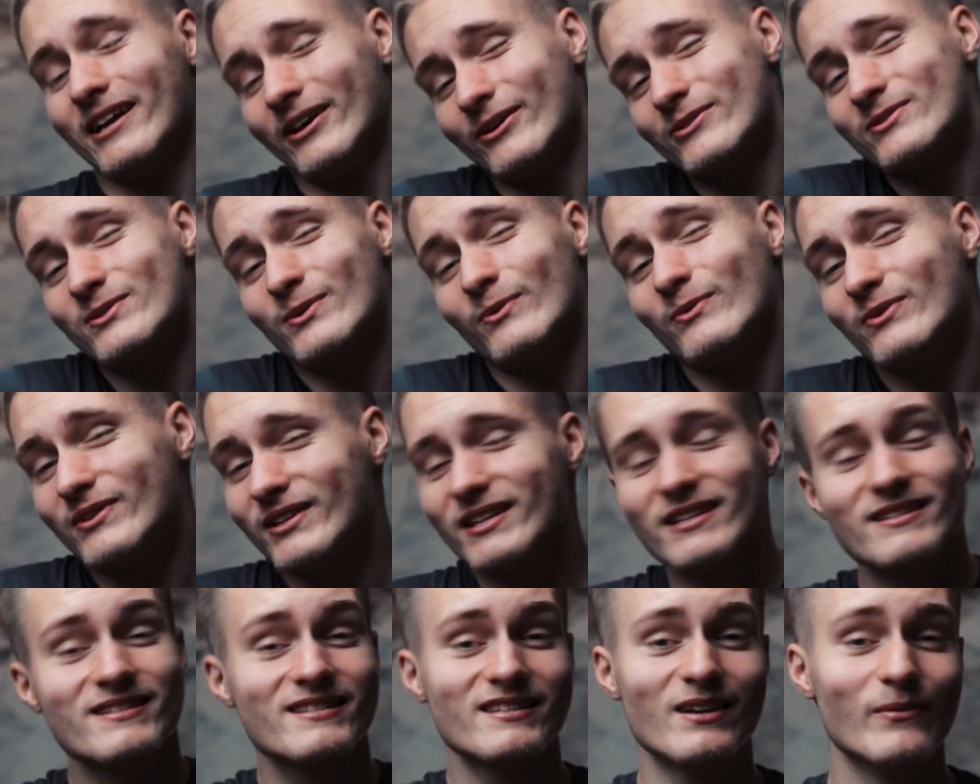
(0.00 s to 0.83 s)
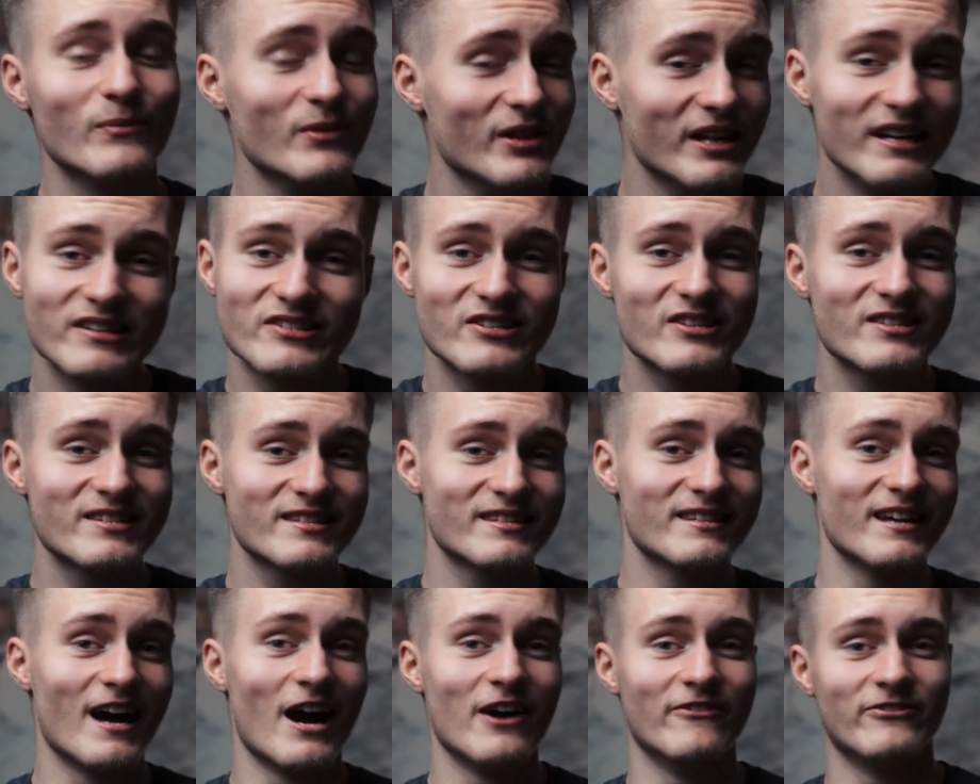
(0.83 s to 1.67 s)
I also did some legit
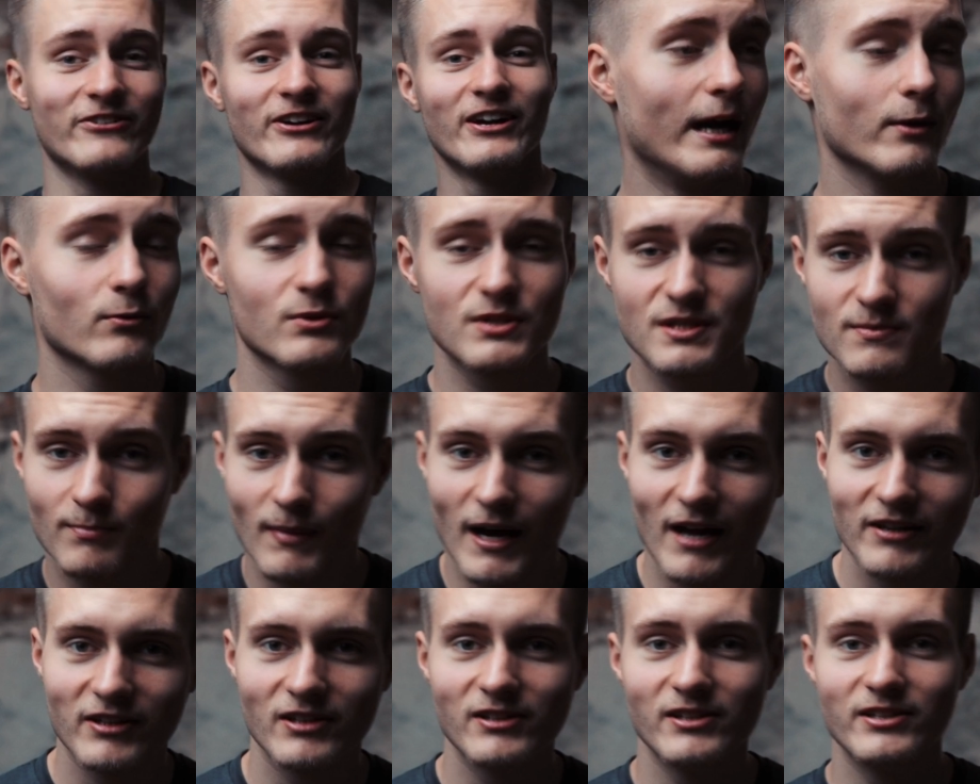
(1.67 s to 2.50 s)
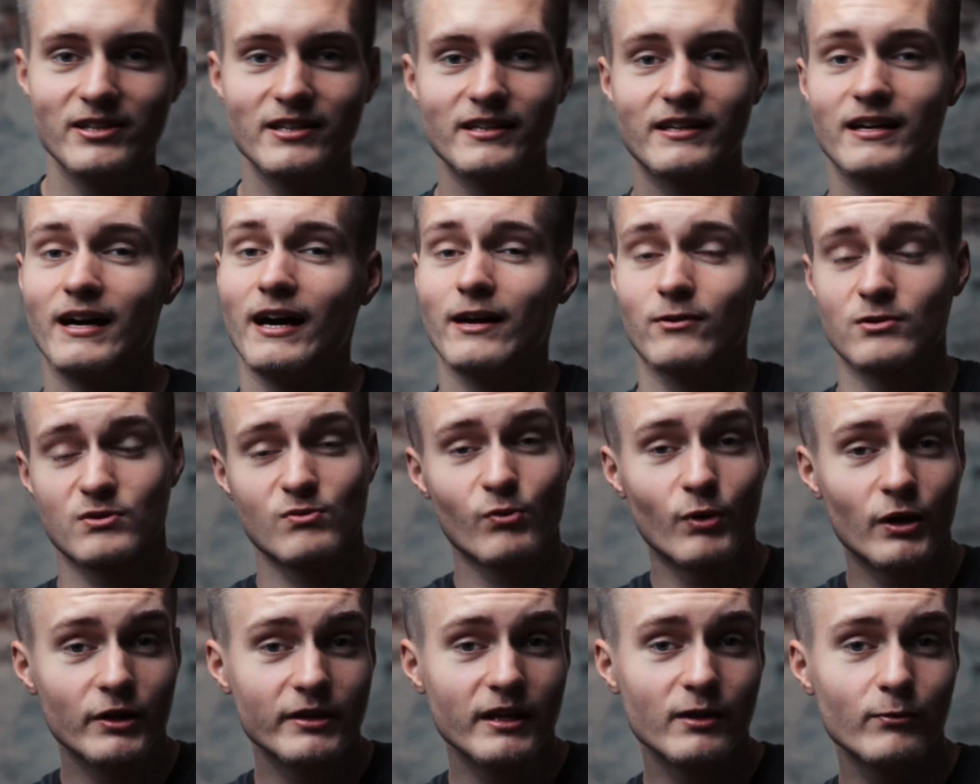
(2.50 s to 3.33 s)
stuff. I was modeling, I was
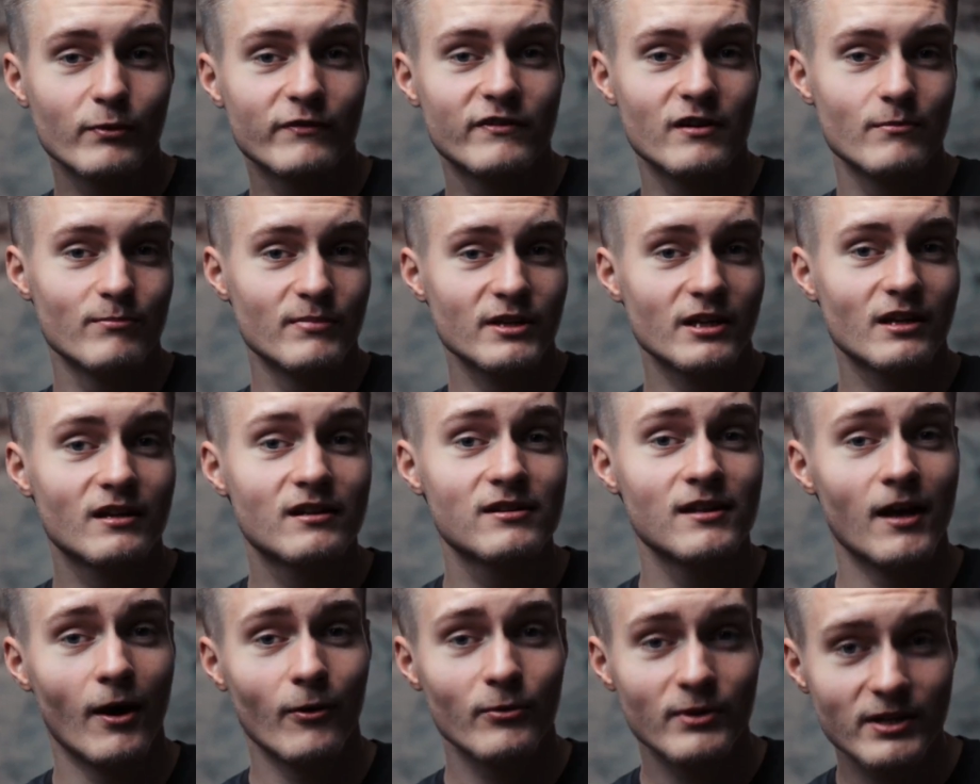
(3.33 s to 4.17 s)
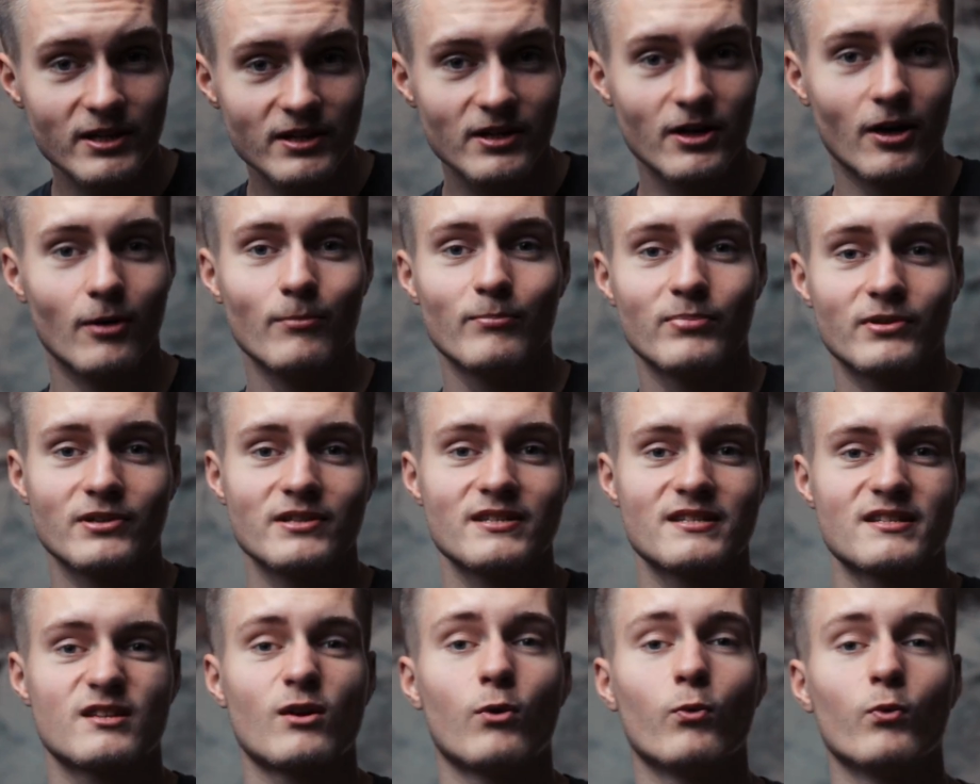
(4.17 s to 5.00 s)
working with a big clothing company,
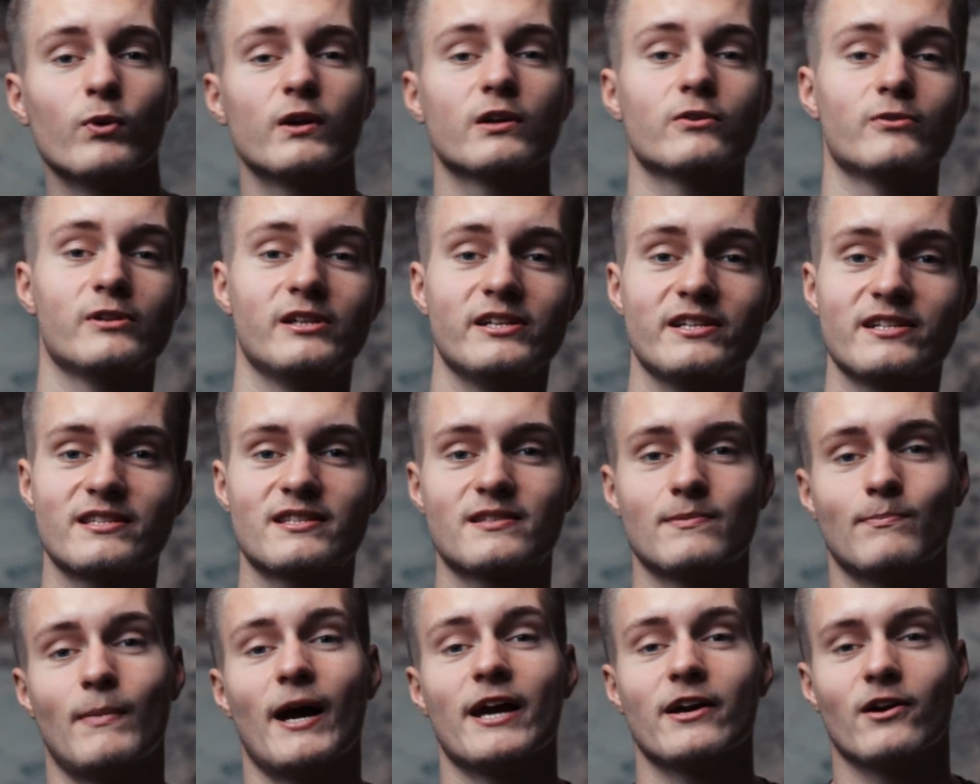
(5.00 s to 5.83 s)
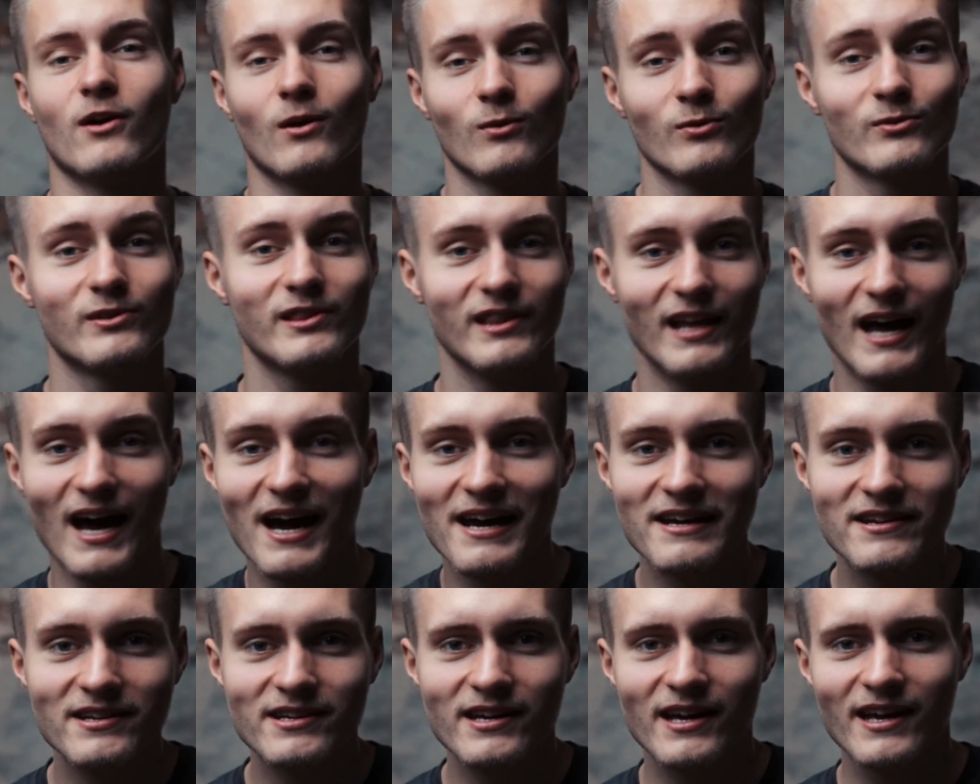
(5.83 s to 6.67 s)
so we released my own
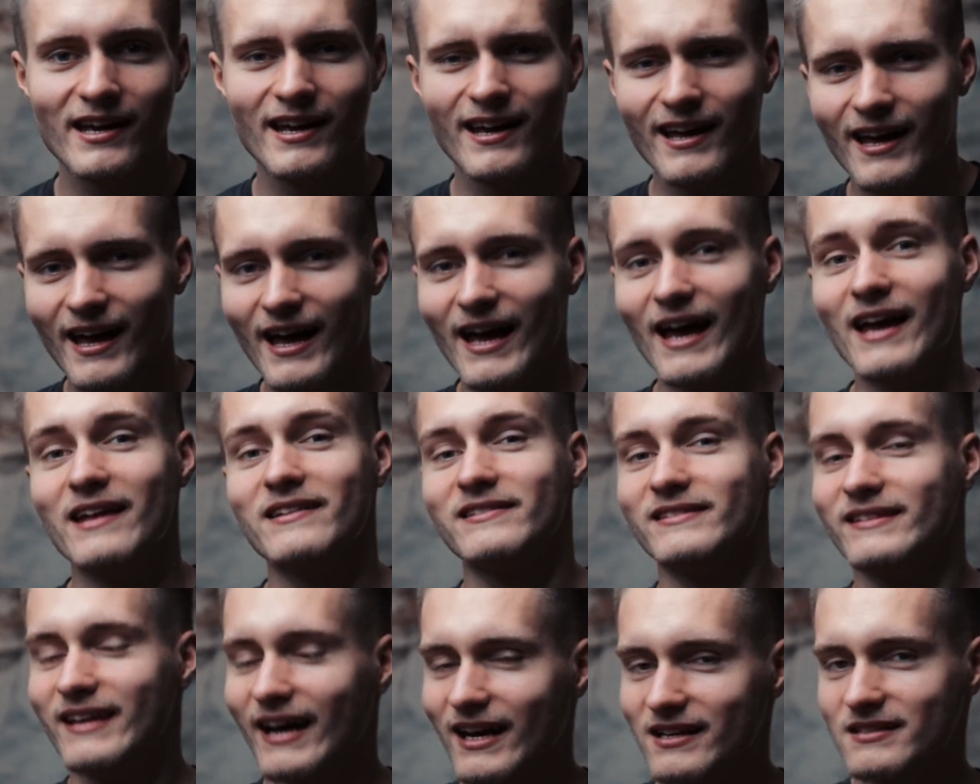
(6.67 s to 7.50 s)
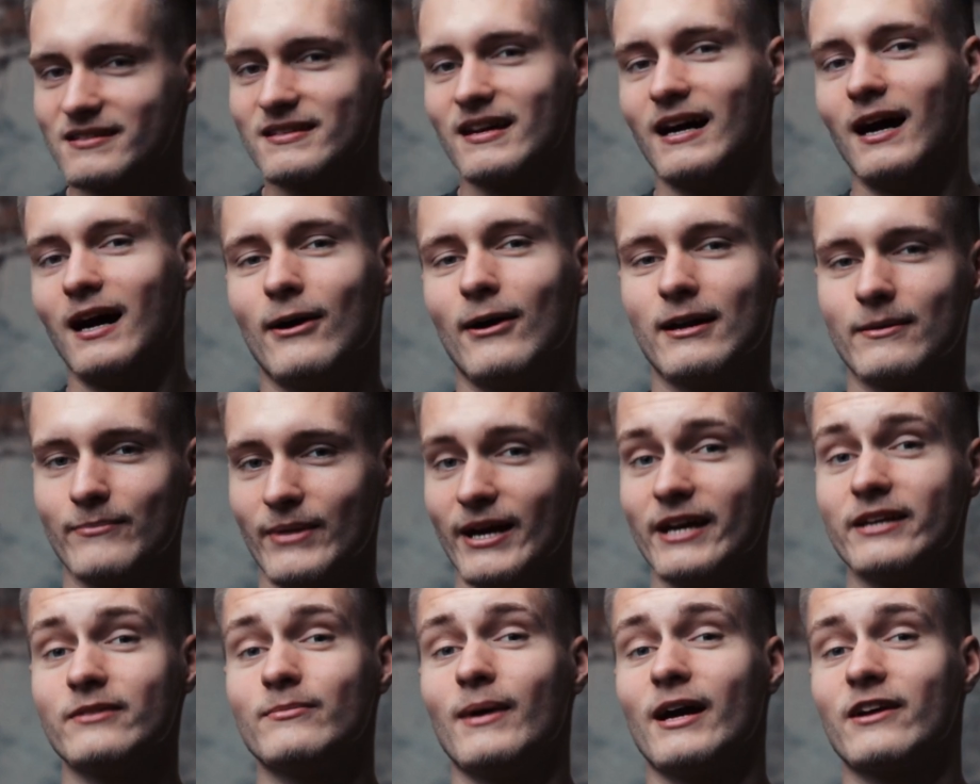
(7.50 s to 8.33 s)
line, and that's I
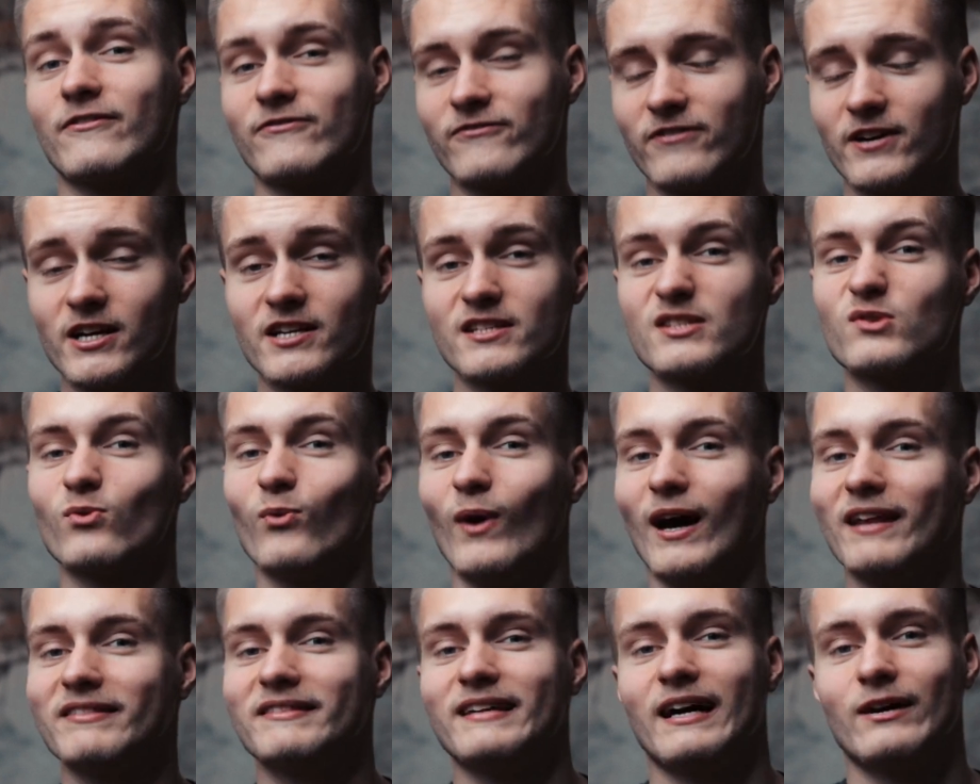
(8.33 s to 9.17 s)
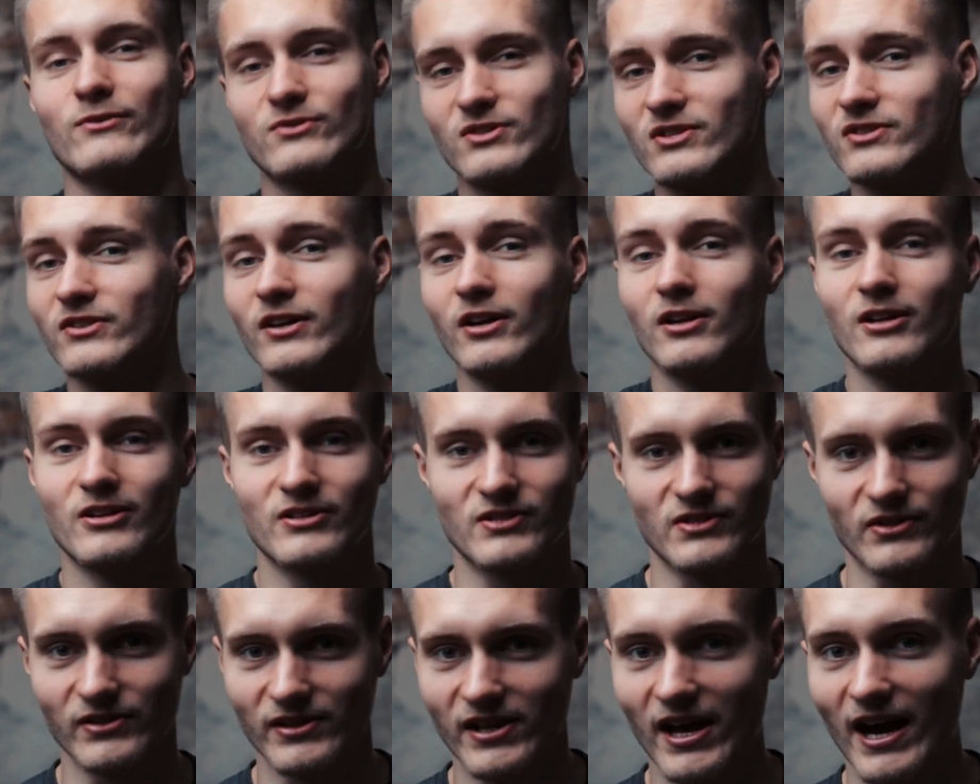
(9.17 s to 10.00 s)
made my first
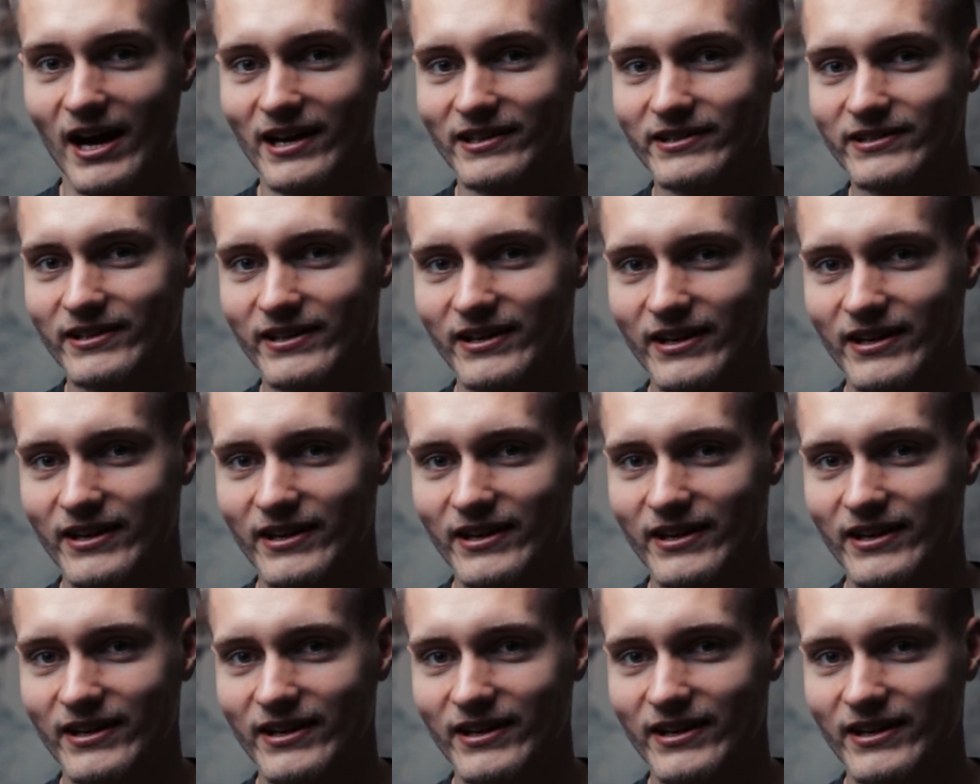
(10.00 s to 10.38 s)
$1,000 online.